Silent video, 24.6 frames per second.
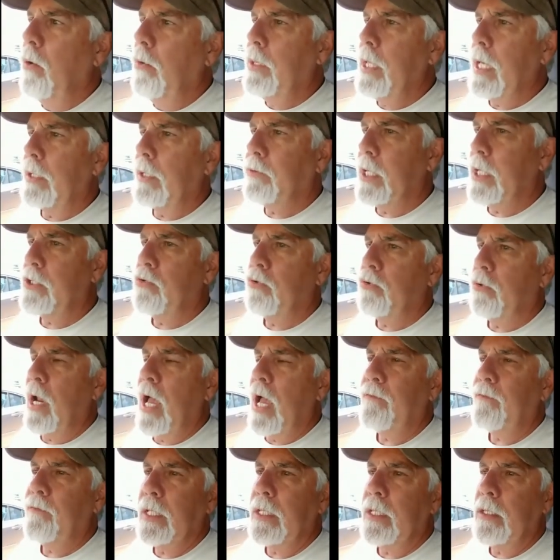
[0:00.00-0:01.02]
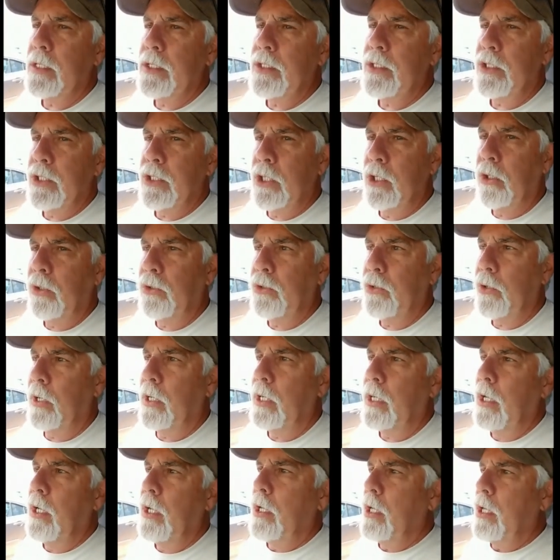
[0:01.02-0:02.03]
that they traffic these
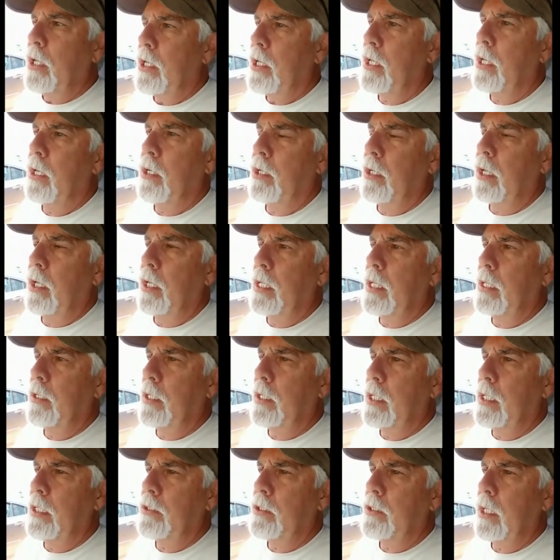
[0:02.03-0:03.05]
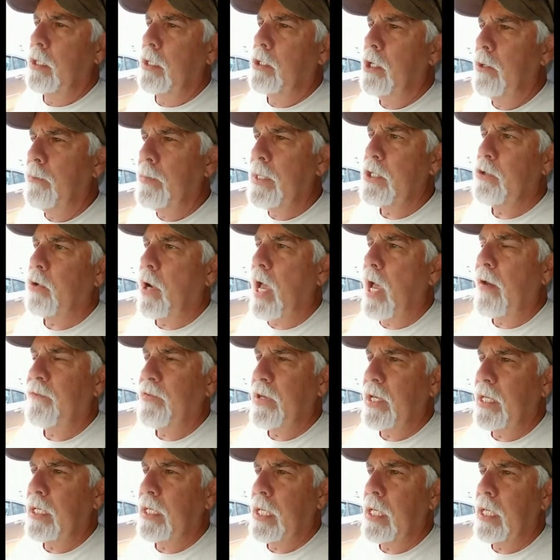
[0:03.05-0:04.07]
children in these human
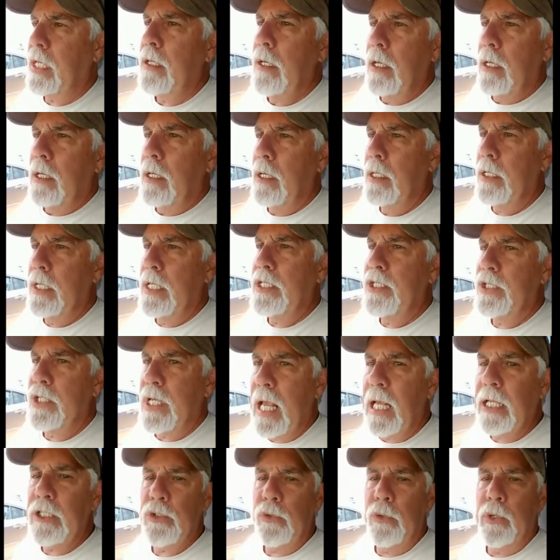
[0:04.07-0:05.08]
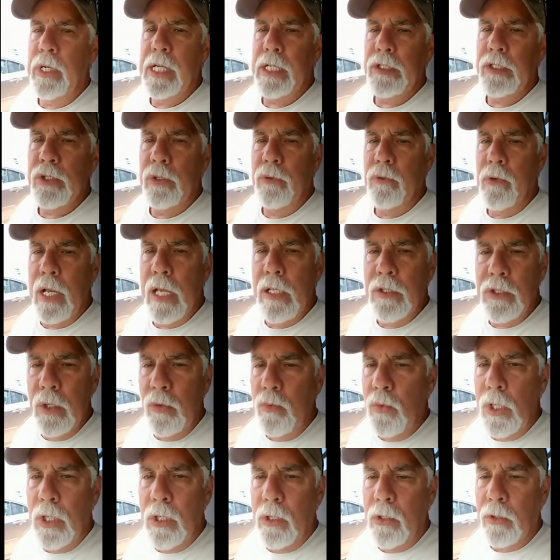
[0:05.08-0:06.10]
trafficking in these sex rings around the
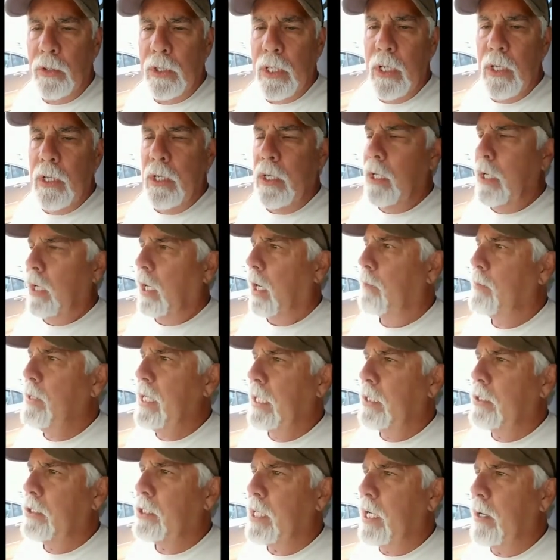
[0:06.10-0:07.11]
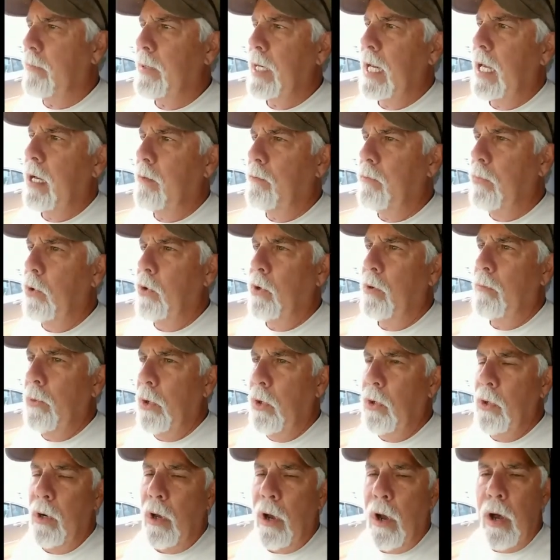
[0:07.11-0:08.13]
world. I mean, it's coming out more and
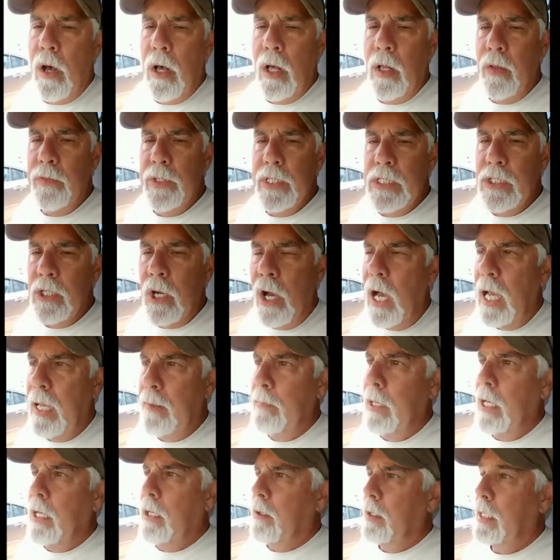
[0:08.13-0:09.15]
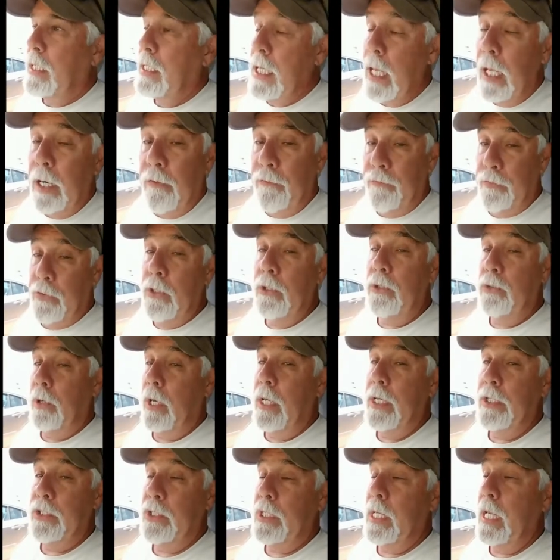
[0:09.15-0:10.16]
more all the time. And yet, if you
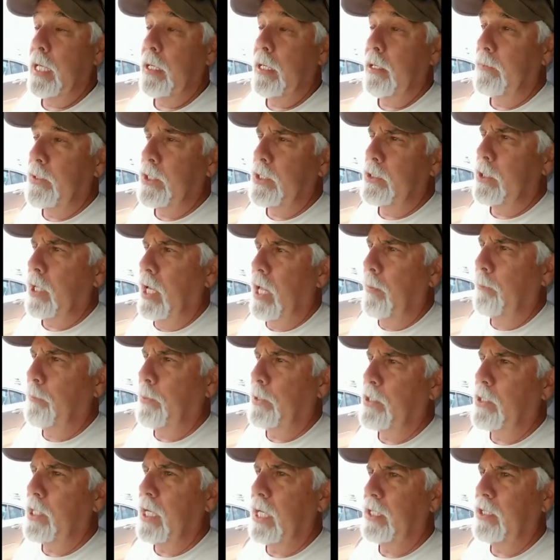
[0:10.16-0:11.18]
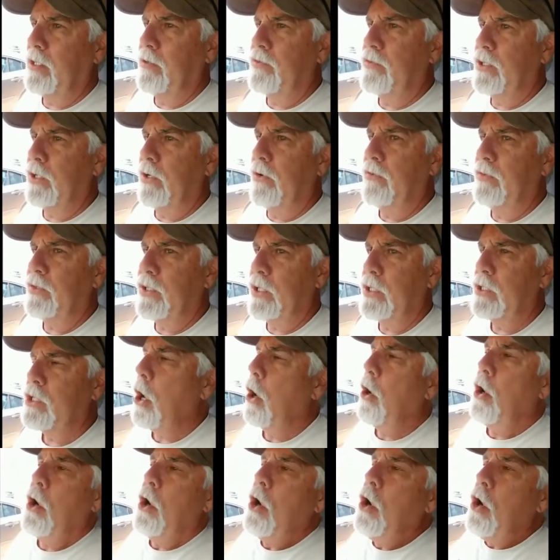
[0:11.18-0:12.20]
try to stand up to Child Protective Services,
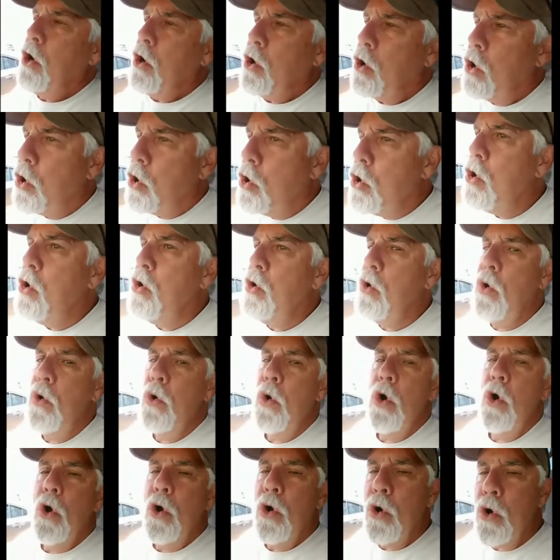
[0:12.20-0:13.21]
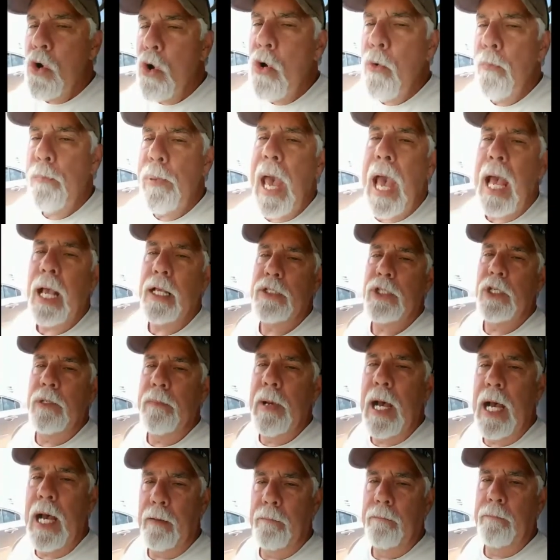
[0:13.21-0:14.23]
who backs them
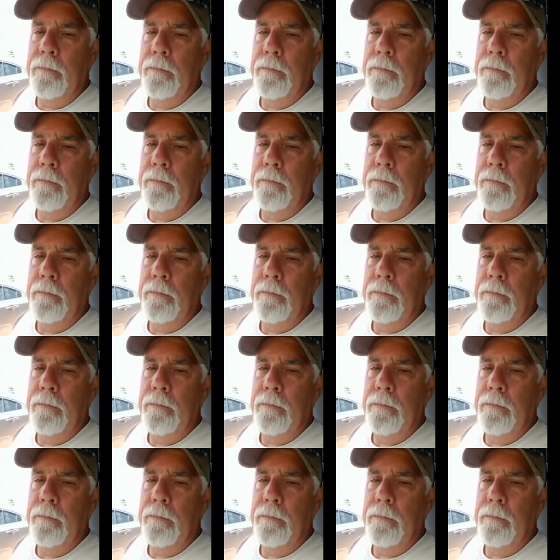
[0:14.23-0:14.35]
up?